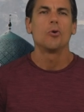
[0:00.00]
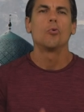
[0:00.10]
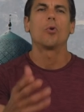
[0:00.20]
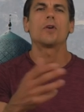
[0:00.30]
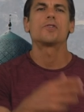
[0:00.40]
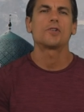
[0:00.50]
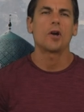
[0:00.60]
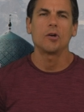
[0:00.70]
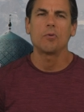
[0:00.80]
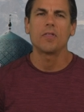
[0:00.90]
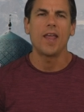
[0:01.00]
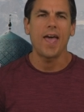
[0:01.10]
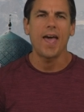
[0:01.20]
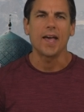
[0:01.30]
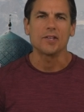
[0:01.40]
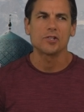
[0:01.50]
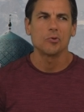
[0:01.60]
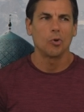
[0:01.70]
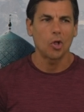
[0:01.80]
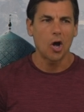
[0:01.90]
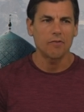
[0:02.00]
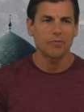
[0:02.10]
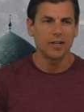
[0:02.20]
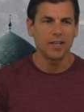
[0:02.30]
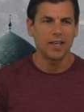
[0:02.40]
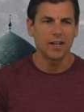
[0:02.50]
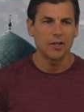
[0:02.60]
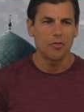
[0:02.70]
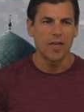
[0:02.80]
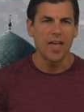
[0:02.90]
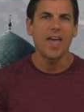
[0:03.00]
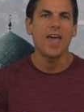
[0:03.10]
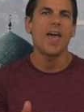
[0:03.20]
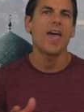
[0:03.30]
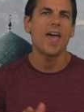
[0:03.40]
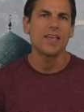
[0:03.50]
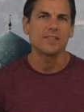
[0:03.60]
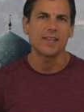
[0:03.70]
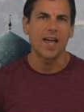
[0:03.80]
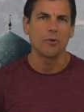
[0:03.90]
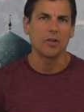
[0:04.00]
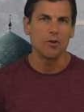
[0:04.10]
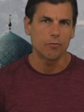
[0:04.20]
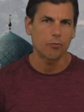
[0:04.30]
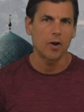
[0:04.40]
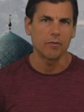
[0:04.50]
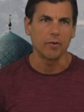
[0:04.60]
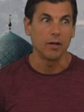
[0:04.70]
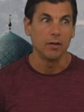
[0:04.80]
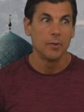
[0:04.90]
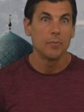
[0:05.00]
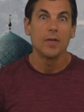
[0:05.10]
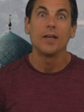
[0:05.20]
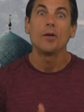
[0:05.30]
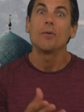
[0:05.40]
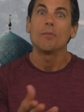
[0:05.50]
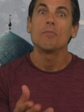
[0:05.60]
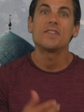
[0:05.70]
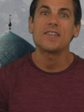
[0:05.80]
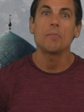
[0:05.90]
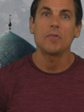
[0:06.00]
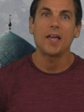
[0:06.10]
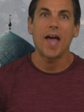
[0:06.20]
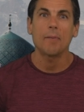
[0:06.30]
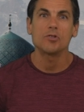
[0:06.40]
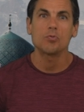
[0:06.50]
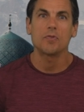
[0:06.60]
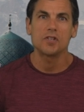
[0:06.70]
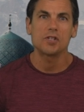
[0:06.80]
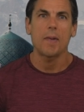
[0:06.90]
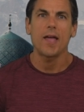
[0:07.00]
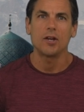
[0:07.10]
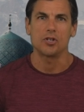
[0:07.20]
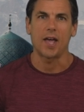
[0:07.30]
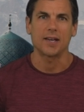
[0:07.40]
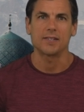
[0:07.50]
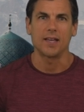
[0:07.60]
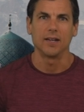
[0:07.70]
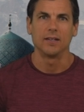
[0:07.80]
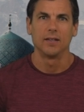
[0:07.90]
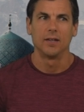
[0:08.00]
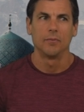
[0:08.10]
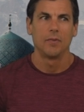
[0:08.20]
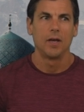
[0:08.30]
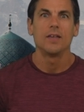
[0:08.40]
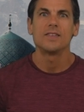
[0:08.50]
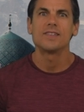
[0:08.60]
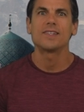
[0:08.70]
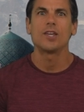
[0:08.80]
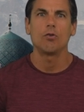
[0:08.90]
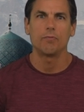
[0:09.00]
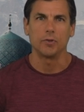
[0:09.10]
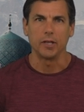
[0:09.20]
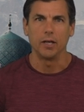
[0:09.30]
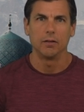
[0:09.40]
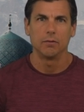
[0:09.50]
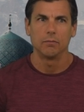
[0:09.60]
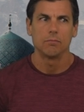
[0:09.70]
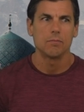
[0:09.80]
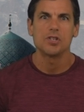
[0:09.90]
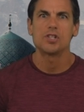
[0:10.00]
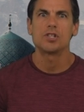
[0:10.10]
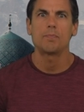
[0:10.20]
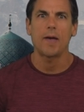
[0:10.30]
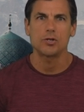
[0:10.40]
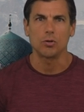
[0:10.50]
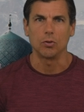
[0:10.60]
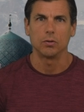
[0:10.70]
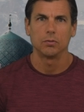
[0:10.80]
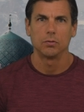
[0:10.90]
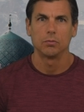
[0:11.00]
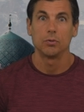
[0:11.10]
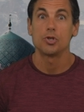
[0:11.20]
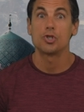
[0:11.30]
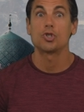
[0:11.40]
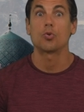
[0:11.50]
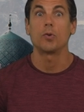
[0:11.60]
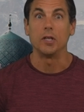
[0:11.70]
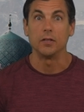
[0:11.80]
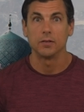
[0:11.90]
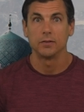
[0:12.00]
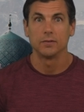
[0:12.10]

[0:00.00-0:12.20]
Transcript: Words starting with an S will often get the eh sound in front of it. Same thing happens with the Spanish accent. Skillfully, special, street.